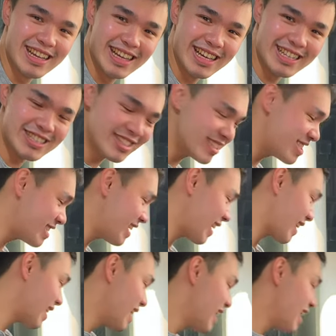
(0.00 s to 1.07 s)
Interesting.
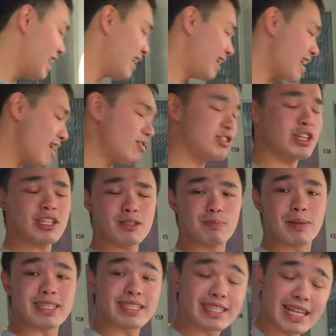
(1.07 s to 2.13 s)
Now just
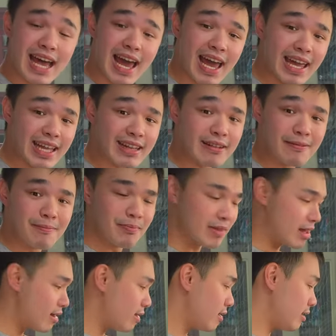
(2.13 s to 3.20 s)
beside
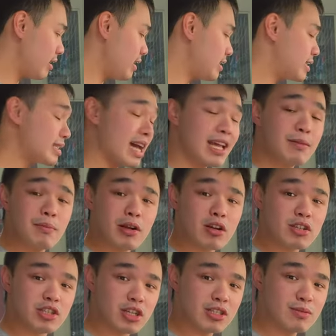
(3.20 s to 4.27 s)
the side mirror
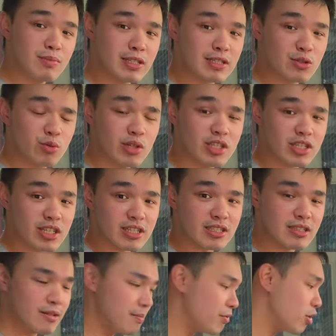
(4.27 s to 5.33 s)
adjustment switches,
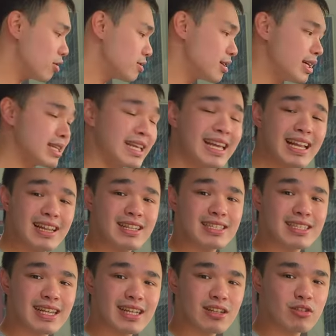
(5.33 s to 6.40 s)
you also get hill
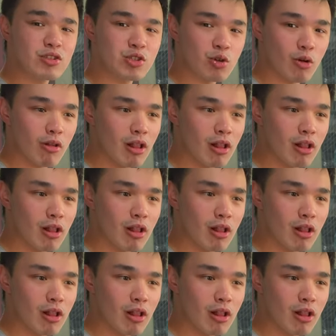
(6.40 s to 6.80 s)
descent control.